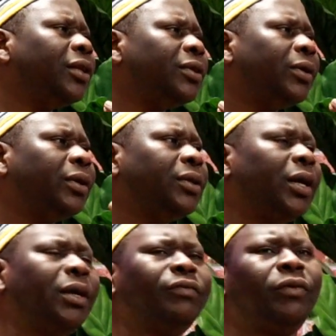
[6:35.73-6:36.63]

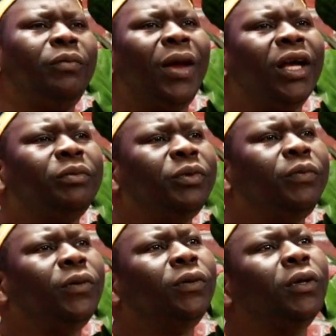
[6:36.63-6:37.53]
like for Black
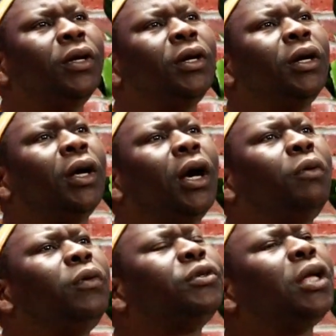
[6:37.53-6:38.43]
people. I
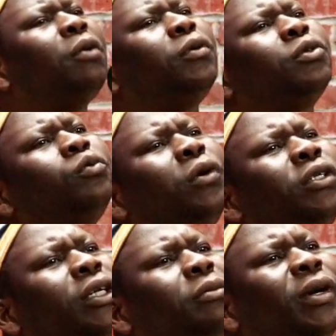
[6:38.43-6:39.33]
was
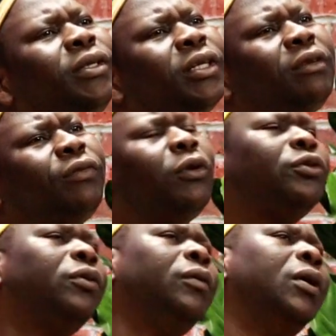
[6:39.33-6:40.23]
wondering myself
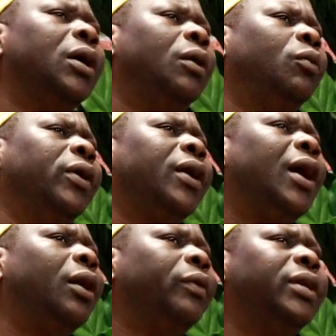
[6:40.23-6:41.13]
also, where
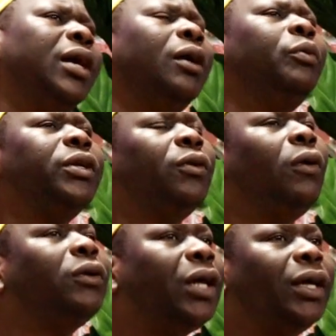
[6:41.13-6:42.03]
are we now with
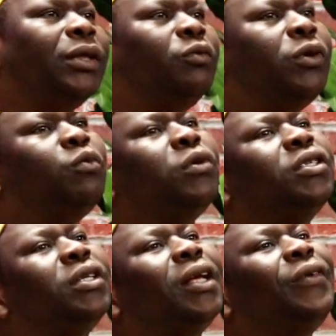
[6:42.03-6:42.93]
all that? What was
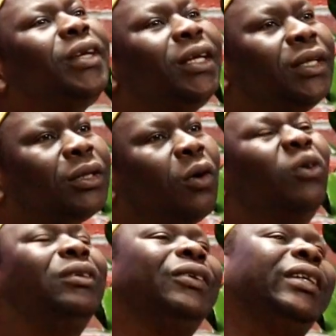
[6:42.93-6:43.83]
the real
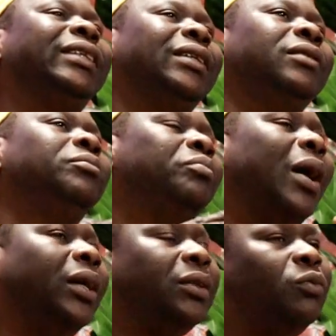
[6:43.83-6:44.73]
concrete
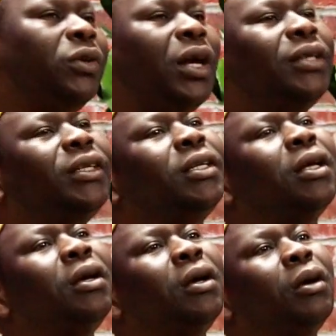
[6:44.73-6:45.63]
impact? What has it
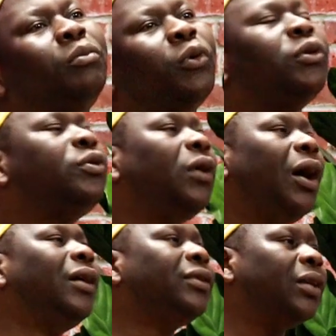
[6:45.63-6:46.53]
brought to
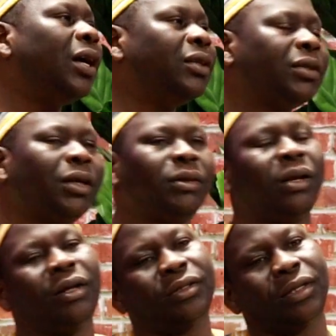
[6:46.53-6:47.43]
us as
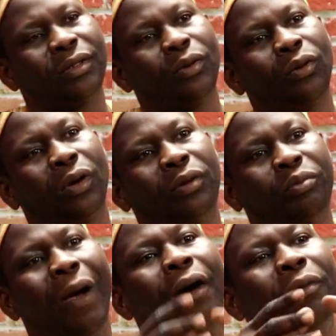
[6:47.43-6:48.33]

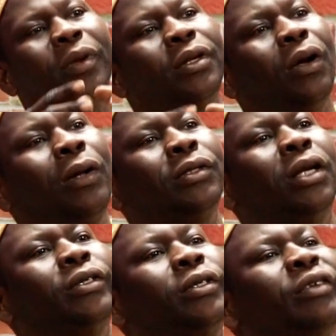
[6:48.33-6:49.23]
empowerment,
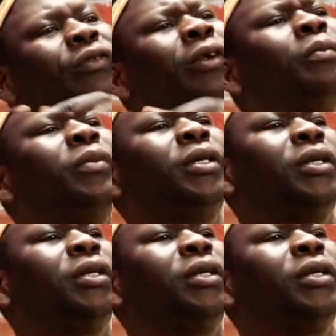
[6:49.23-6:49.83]
as development?